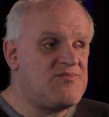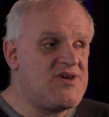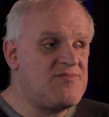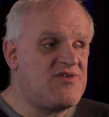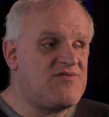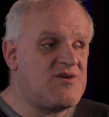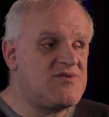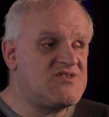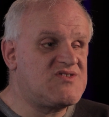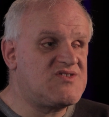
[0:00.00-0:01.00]
people have
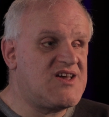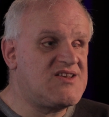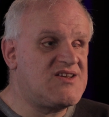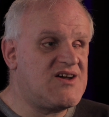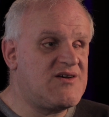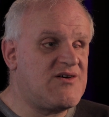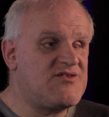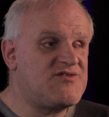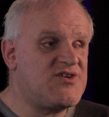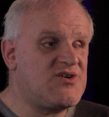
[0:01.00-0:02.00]
always said, and I
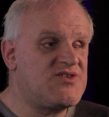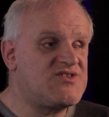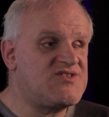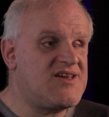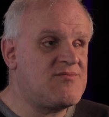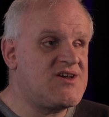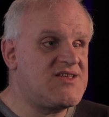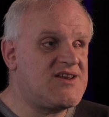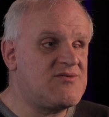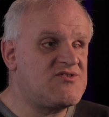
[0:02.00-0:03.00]
always feel the same way,
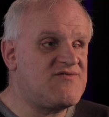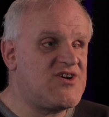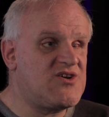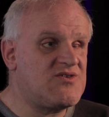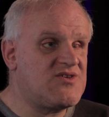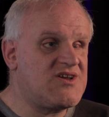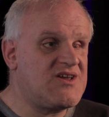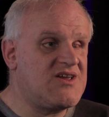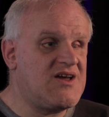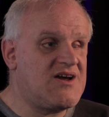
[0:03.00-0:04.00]
that I was
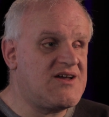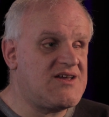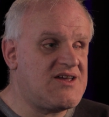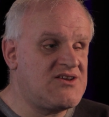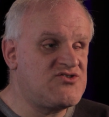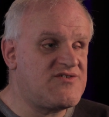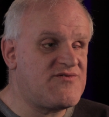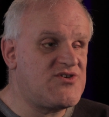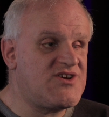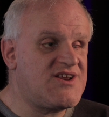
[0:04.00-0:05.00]
fairly
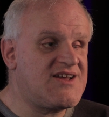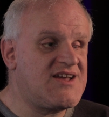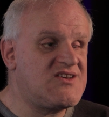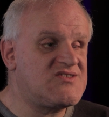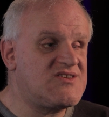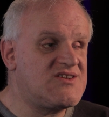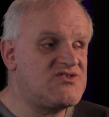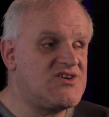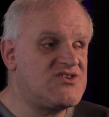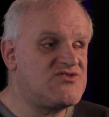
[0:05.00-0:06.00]
introverted, I guess. An
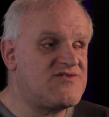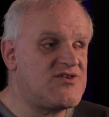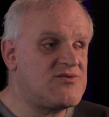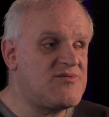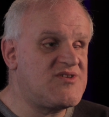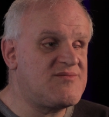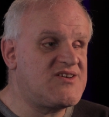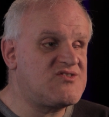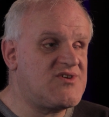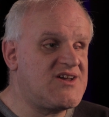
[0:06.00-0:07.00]
introvert would be the
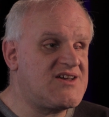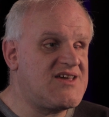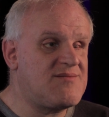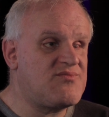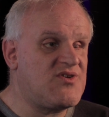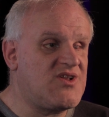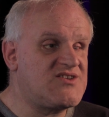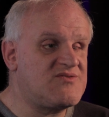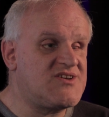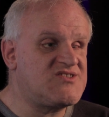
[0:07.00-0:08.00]
best way. I keep a
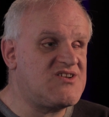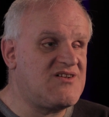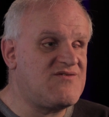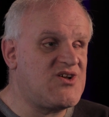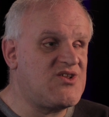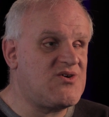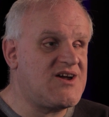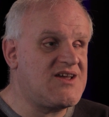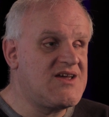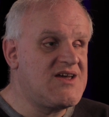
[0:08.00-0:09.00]
lot to myself, although
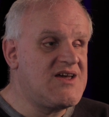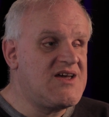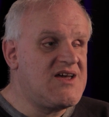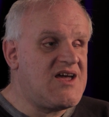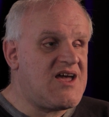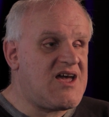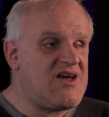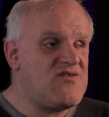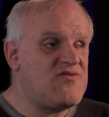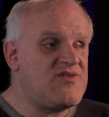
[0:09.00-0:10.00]
I
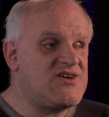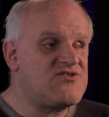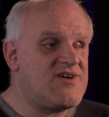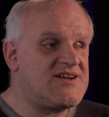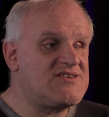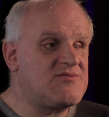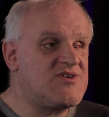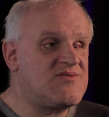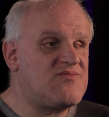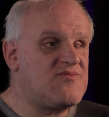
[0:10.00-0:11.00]
have interacted
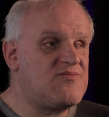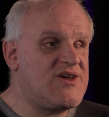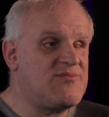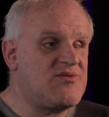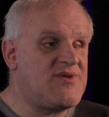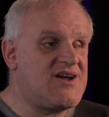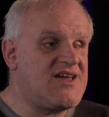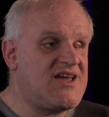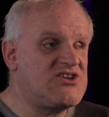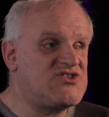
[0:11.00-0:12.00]
with people my
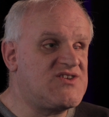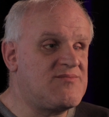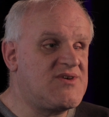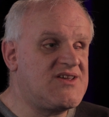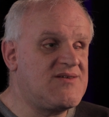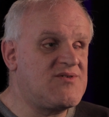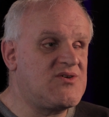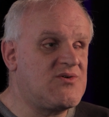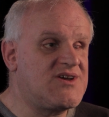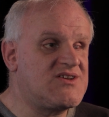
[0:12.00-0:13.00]
age some, and
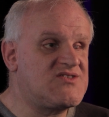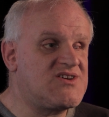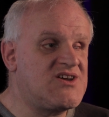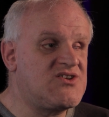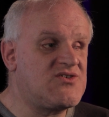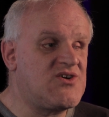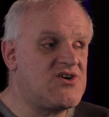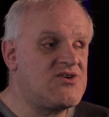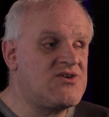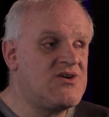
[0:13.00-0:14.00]
even going into
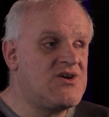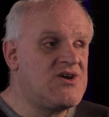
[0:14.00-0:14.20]
kindergarten